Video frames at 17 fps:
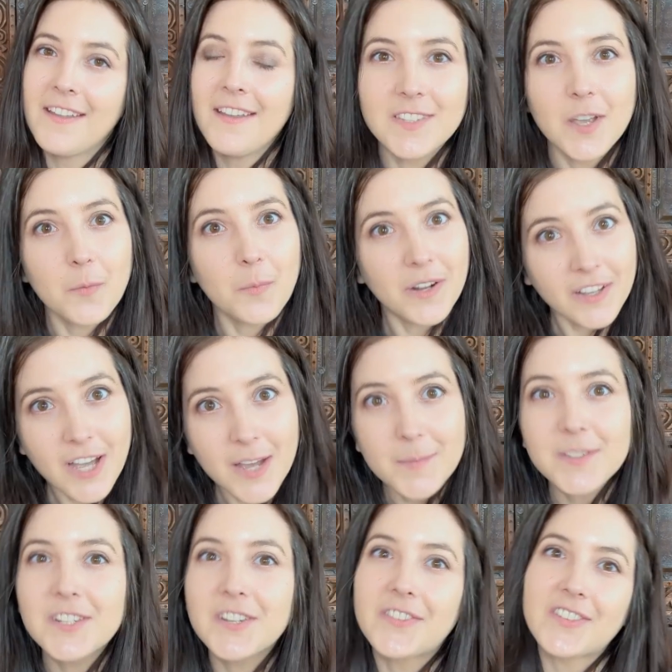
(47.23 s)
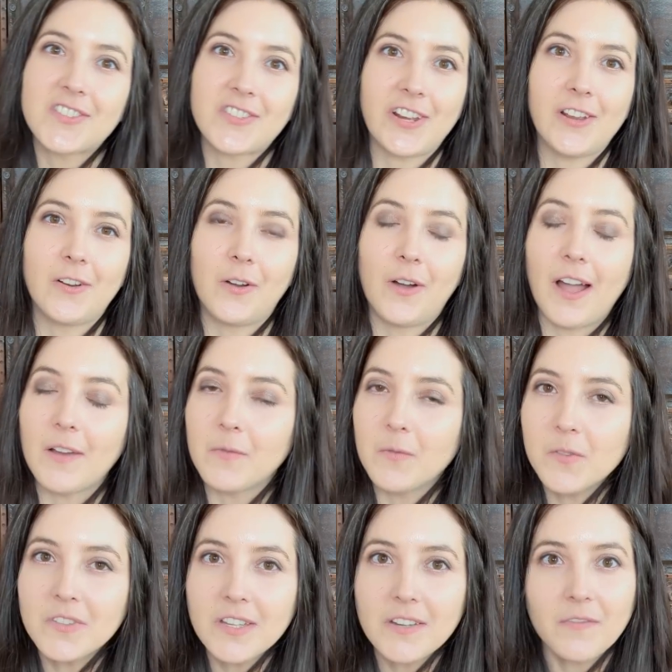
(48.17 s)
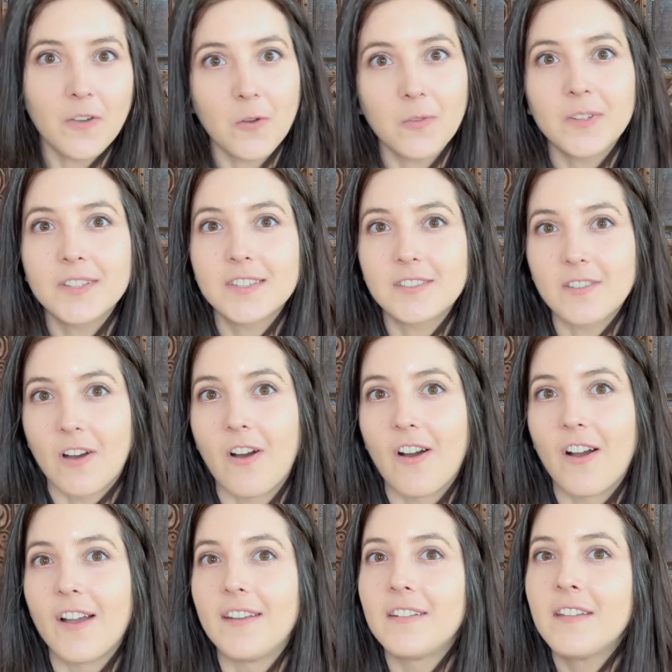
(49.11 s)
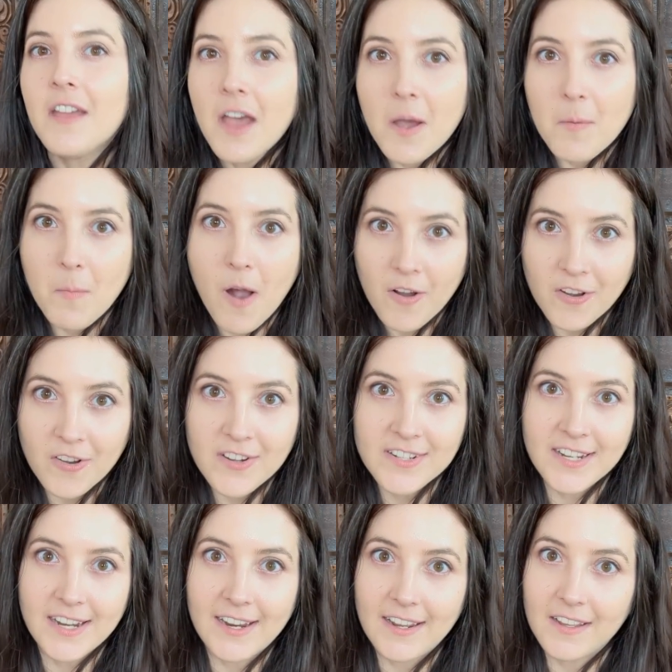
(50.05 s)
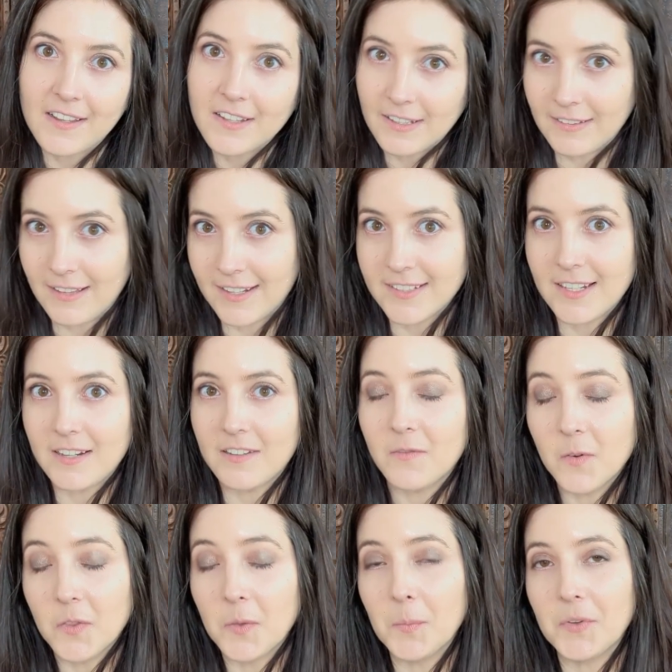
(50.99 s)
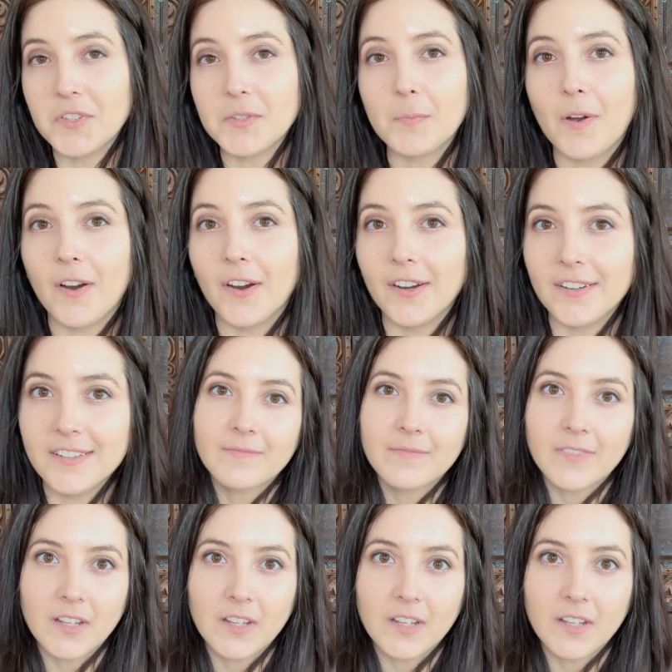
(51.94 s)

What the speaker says: So when it comes to this channel, I've really focused on modern day collecting for the most part.